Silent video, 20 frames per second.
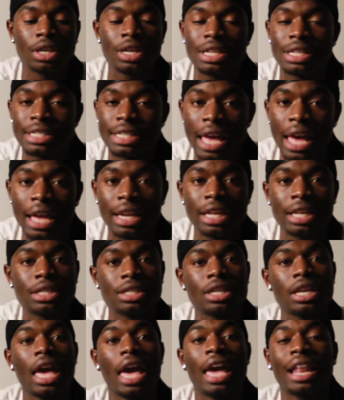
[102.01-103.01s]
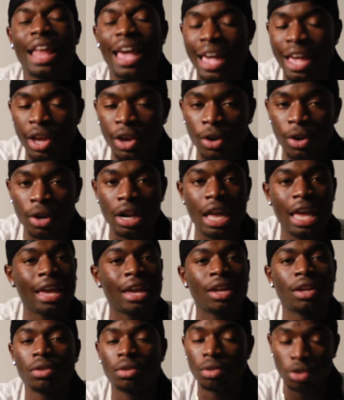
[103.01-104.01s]
sadness, and anger.
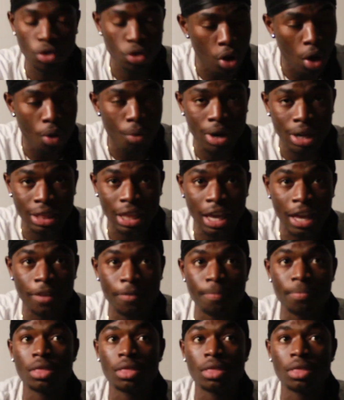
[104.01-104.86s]
And you don't want that.